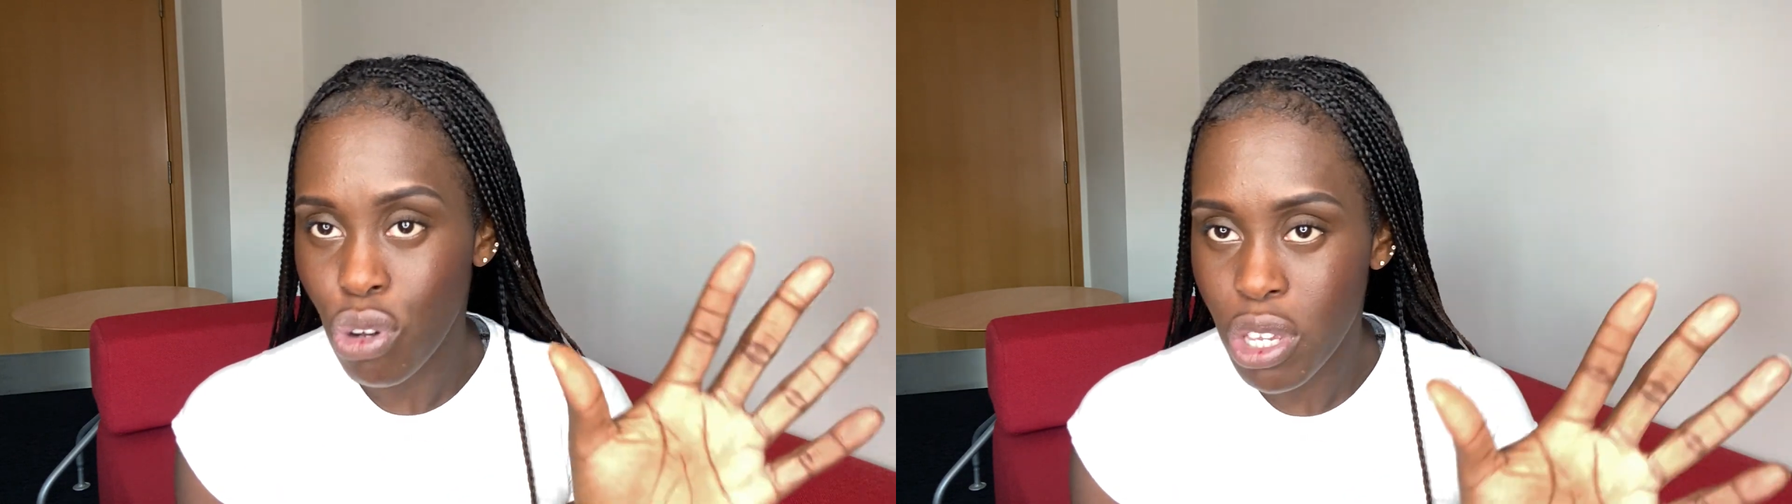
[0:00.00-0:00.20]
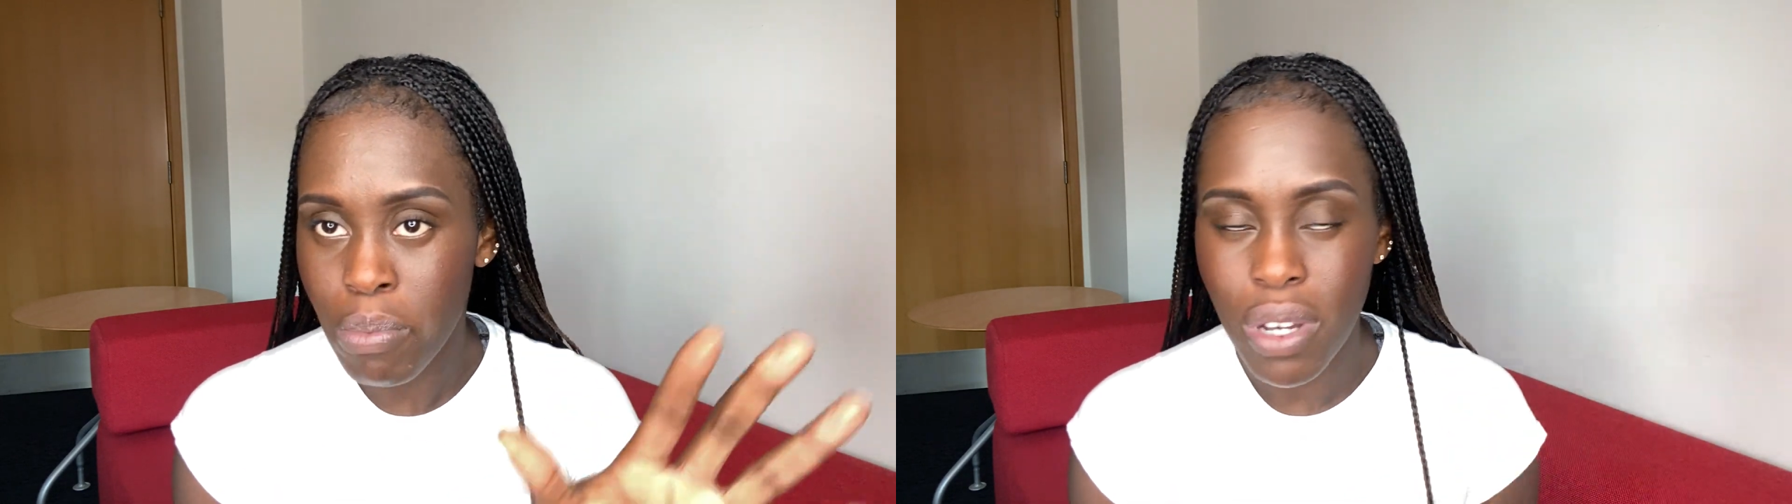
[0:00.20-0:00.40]

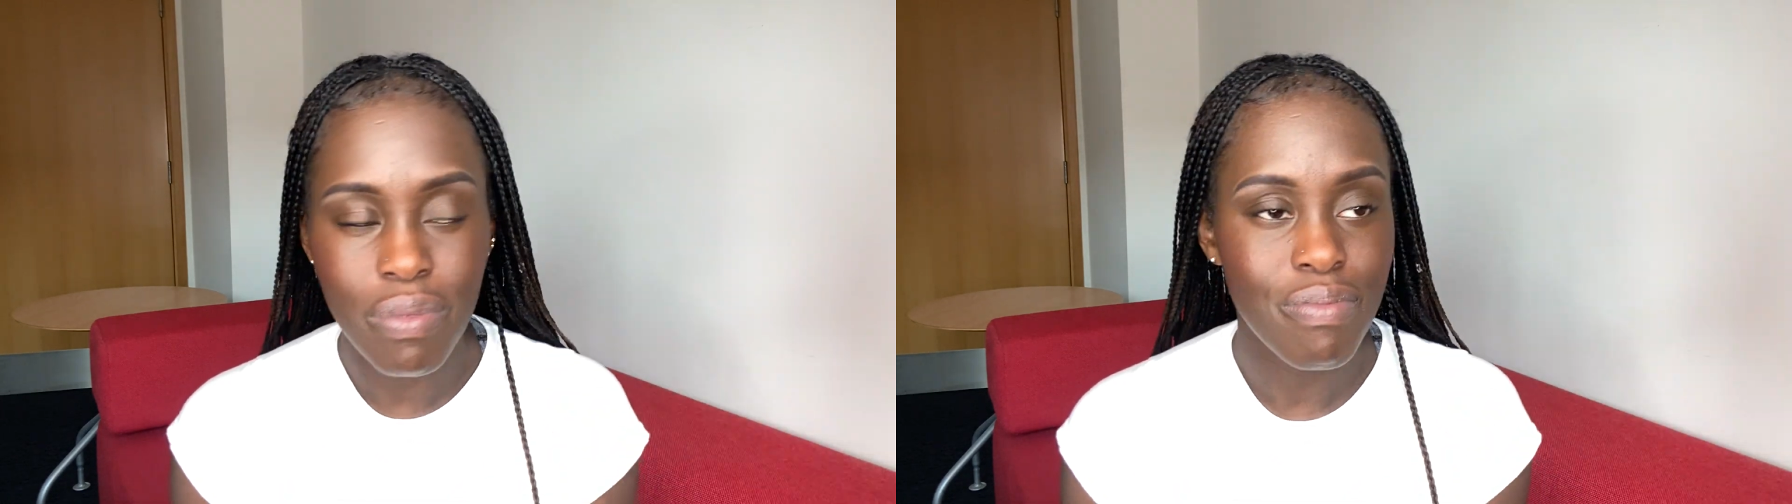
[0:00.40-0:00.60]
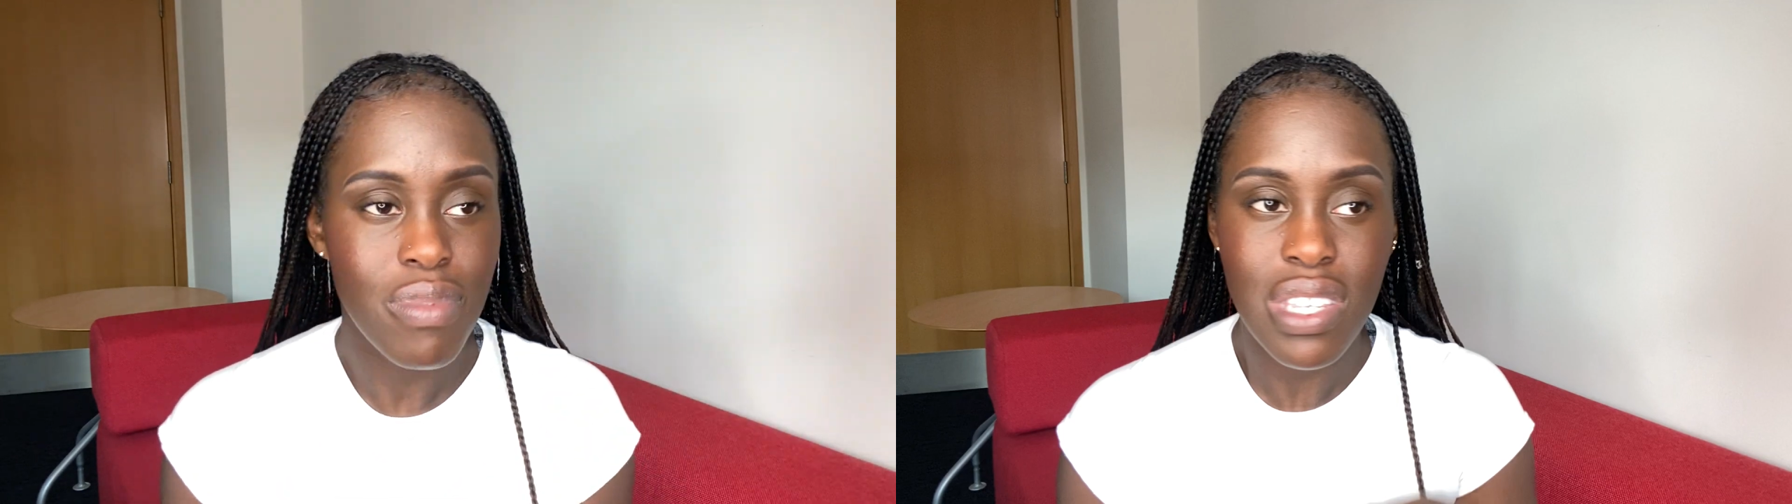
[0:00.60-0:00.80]

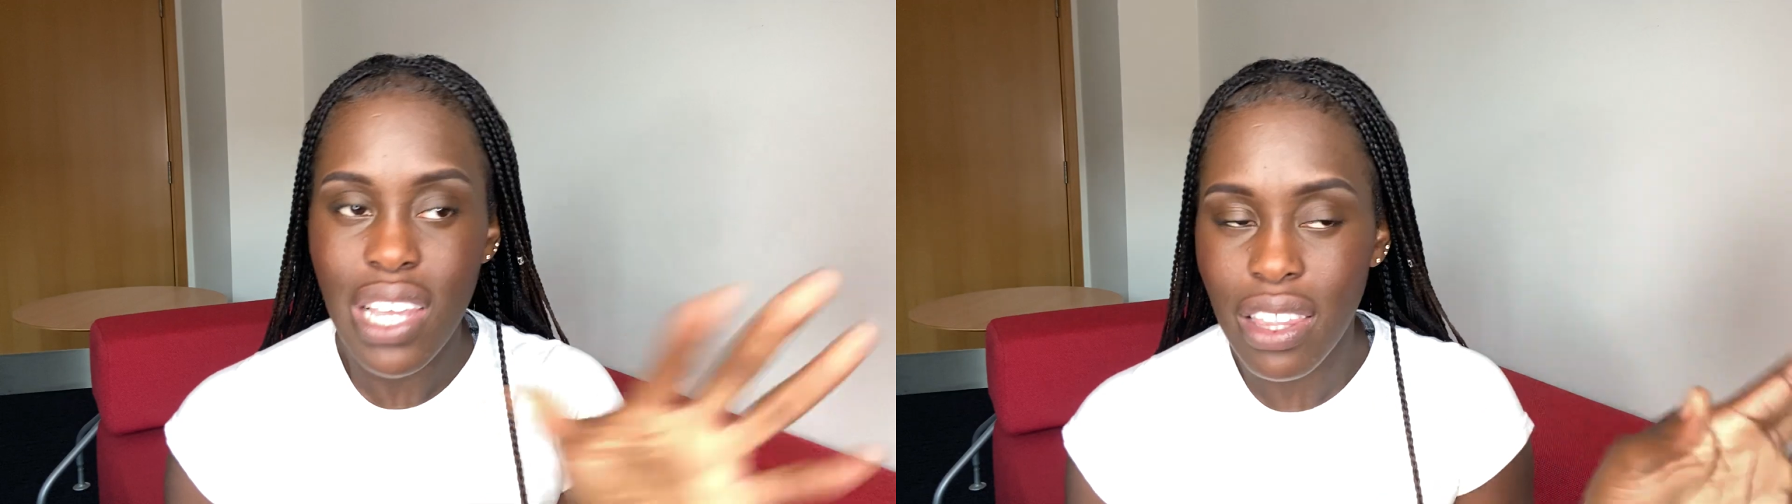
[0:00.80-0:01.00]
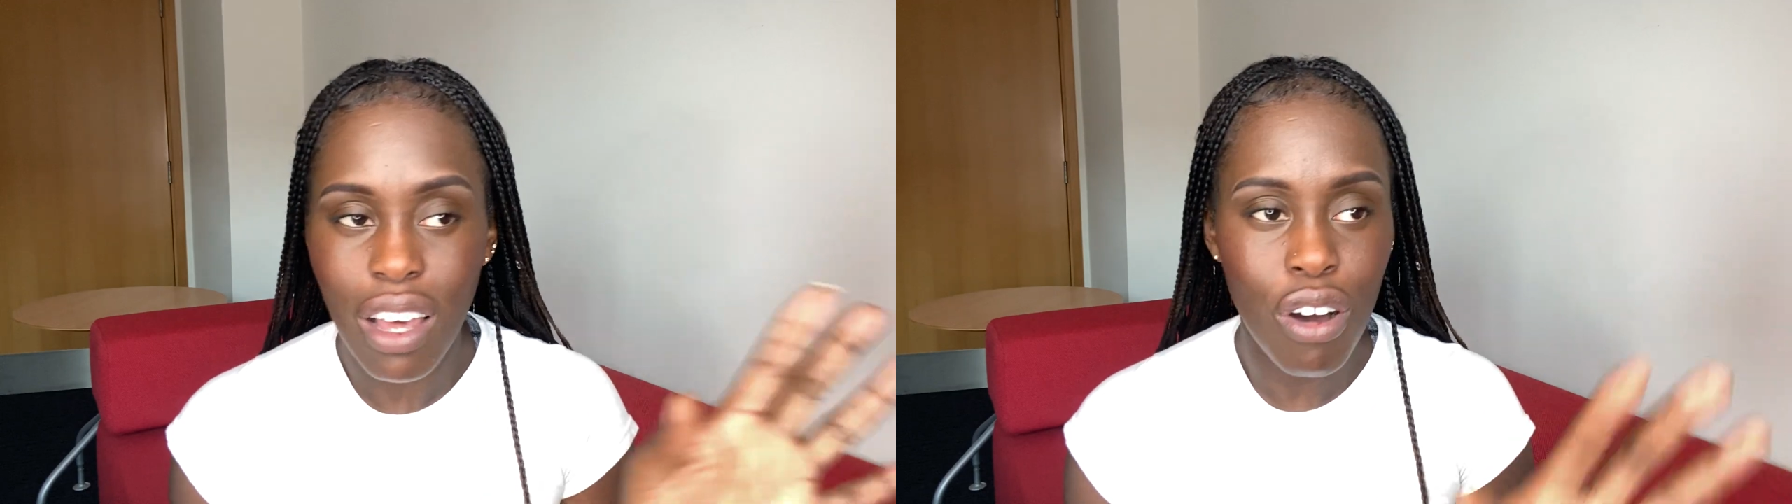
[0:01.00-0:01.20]
document,
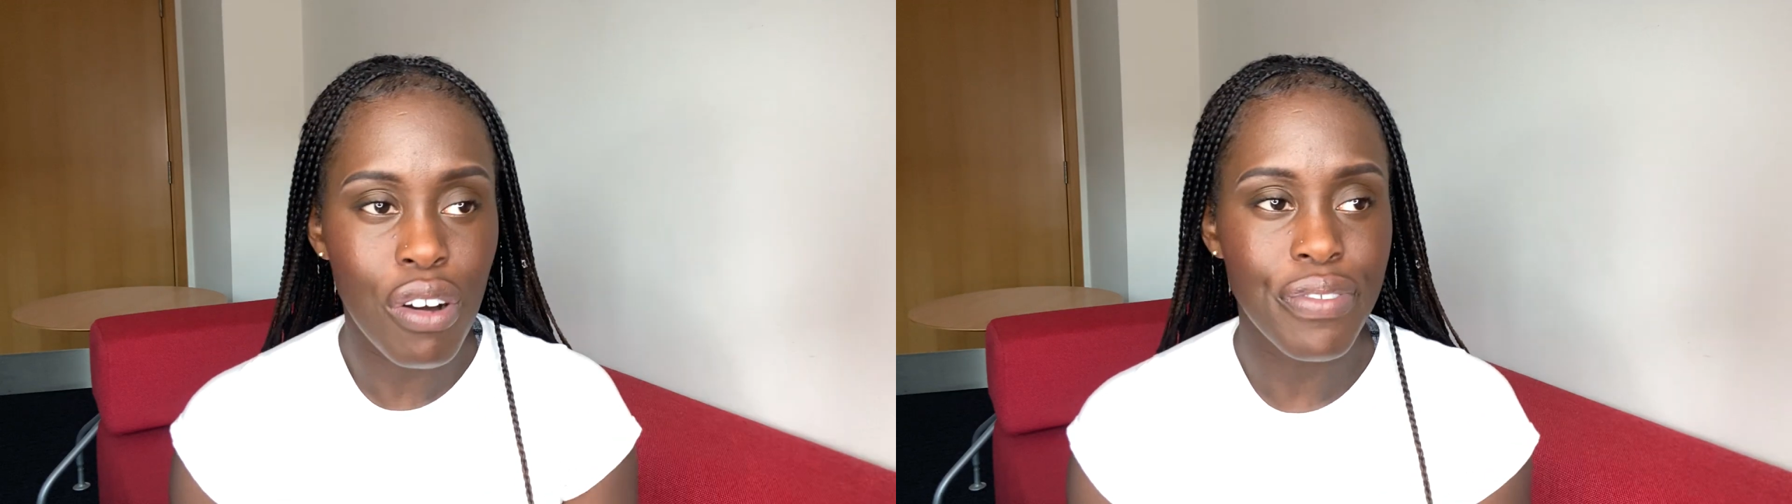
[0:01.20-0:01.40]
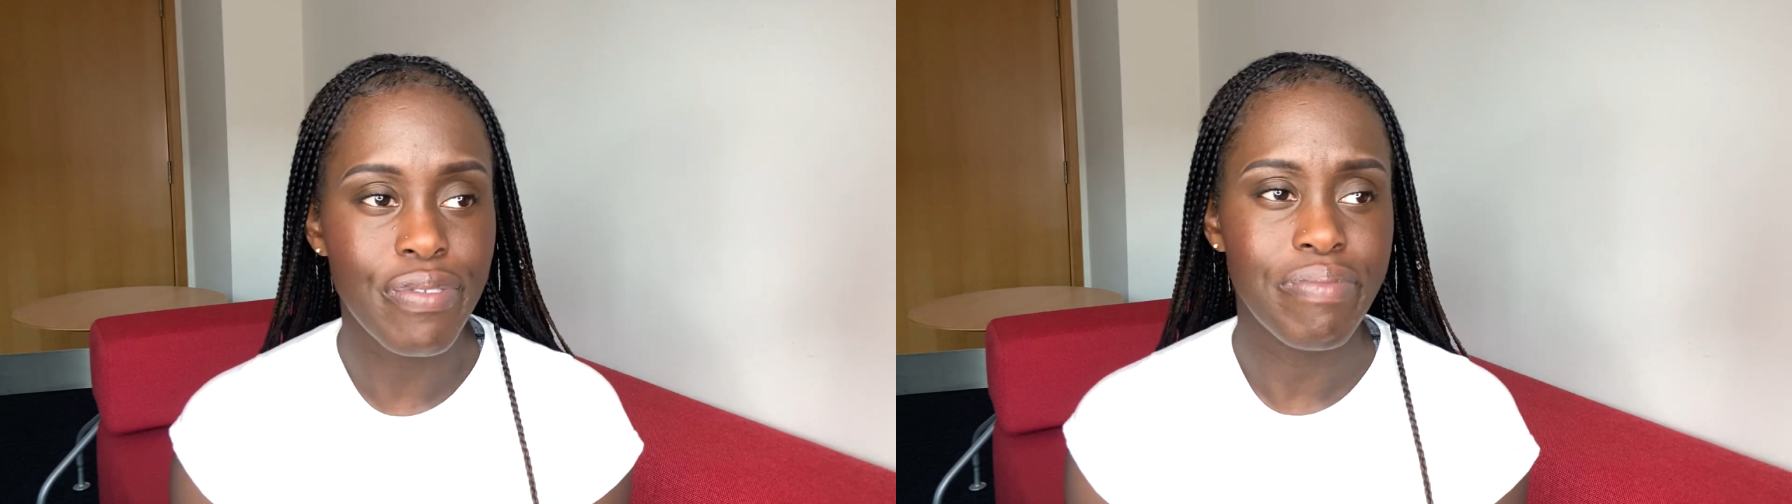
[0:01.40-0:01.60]
sent that
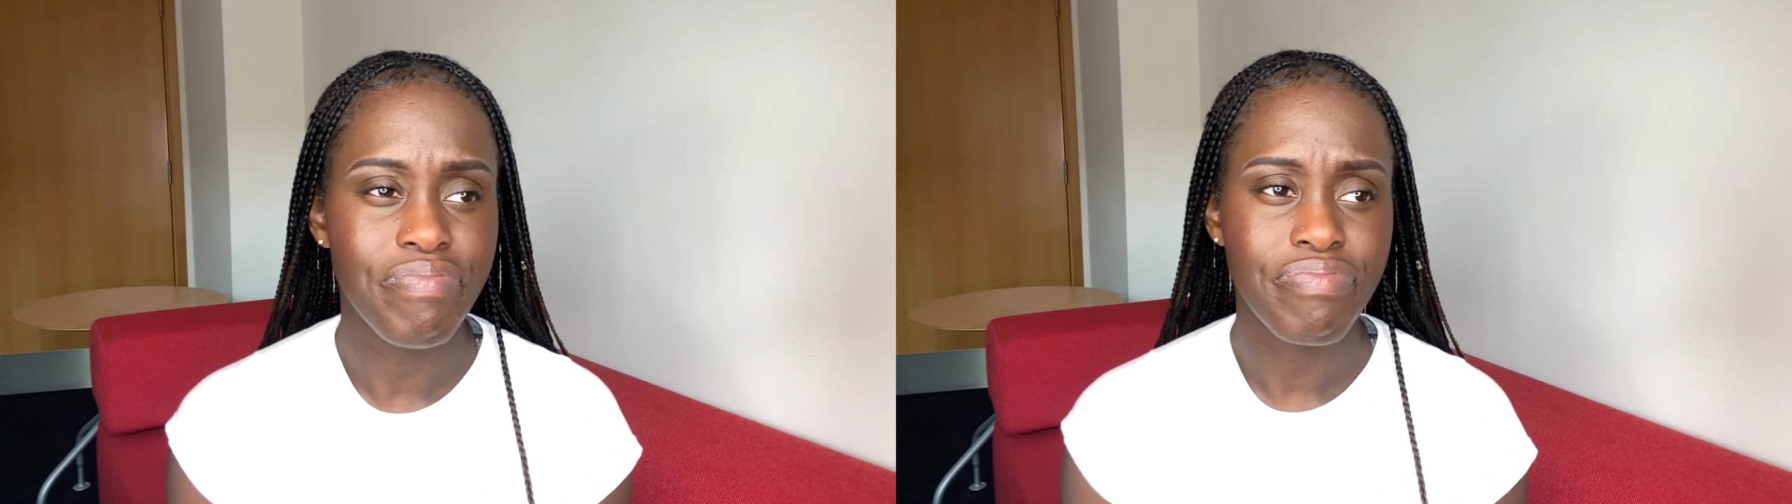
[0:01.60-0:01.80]
off.